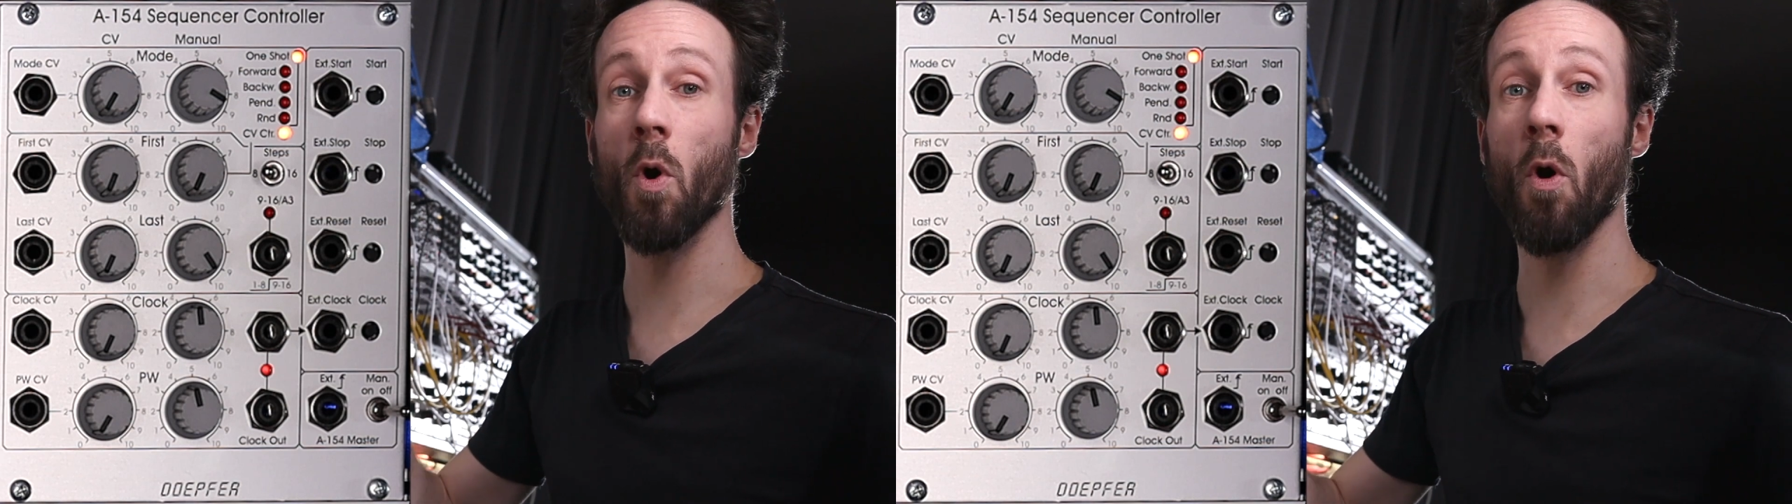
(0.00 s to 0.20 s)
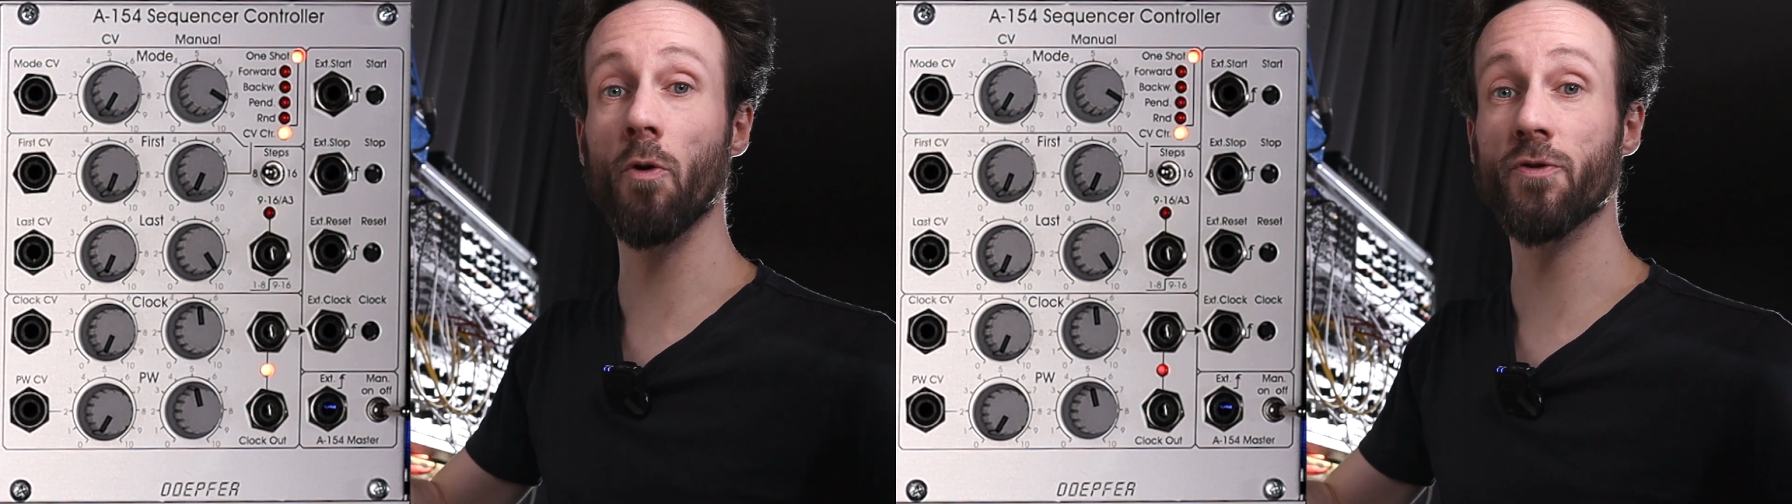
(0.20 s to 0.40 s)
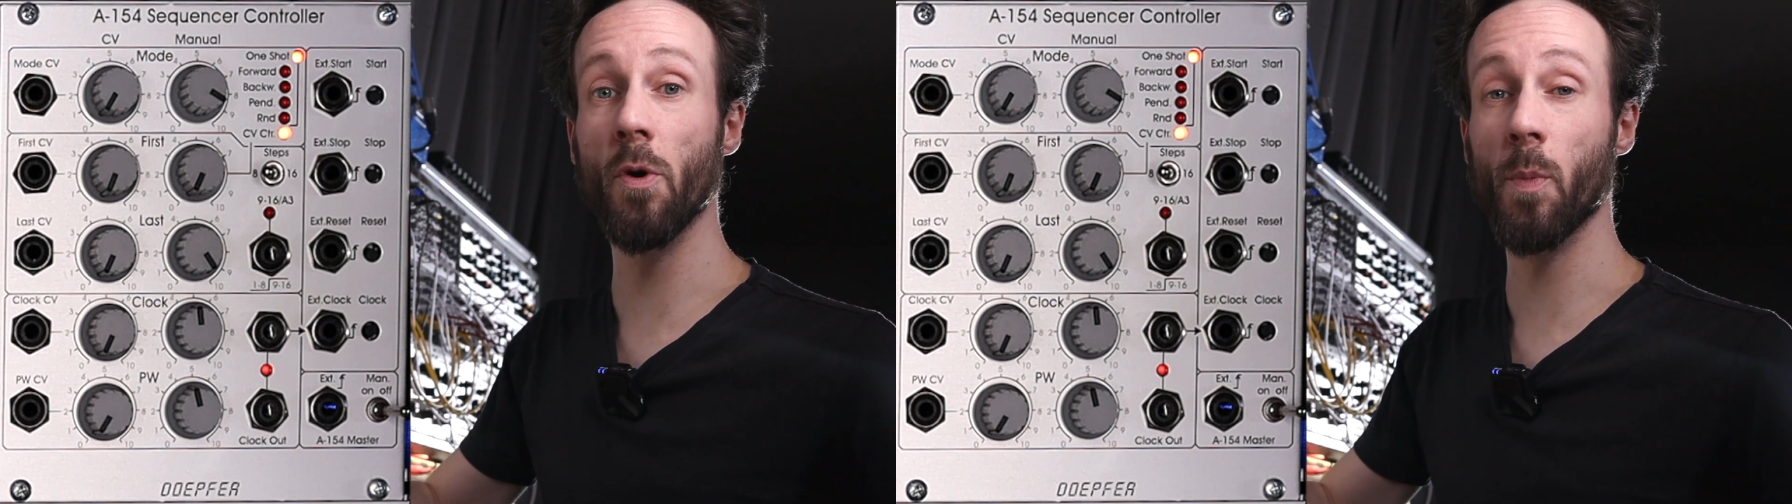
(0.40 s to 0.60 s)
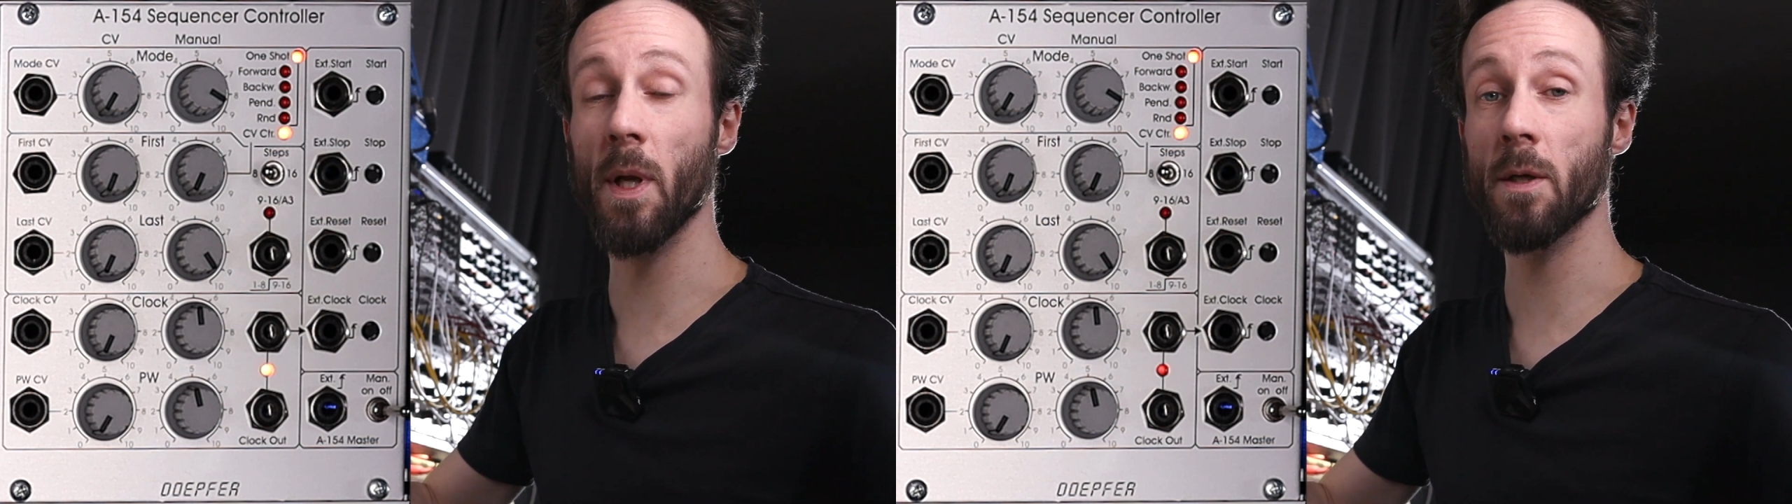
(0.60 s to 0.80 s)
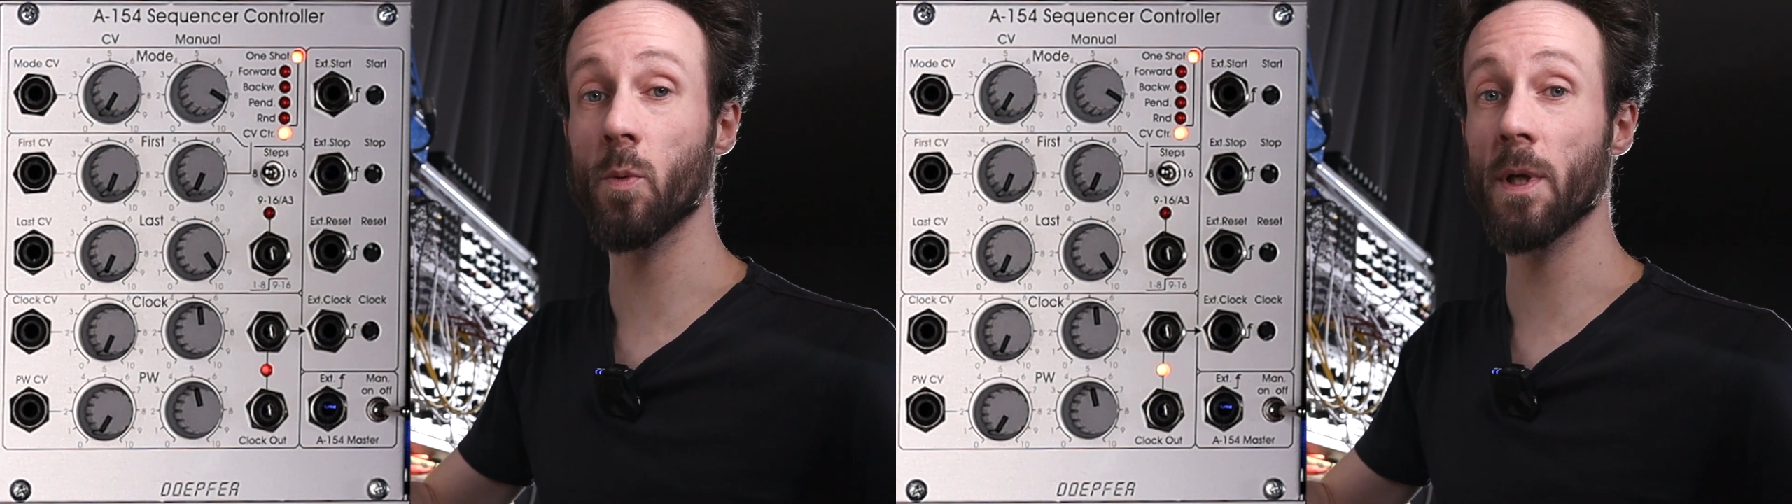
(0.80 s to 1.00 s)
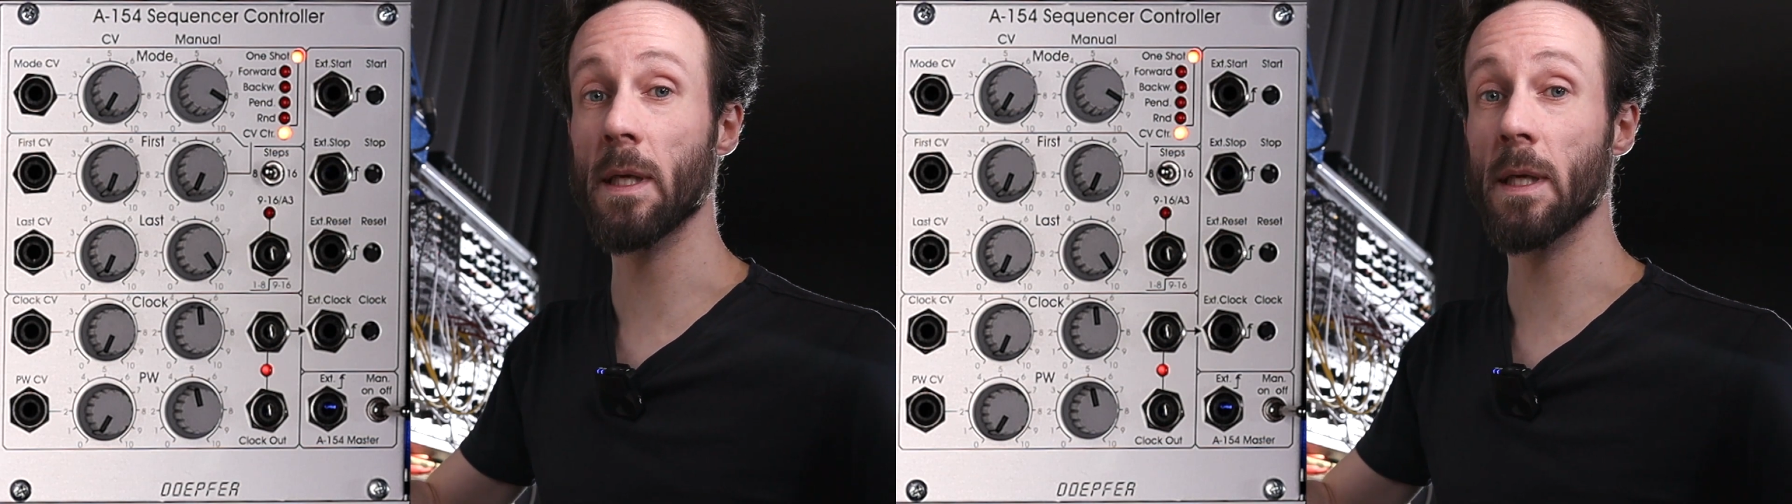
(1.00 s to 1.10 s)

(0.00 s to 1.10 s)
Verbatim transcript: also play it with a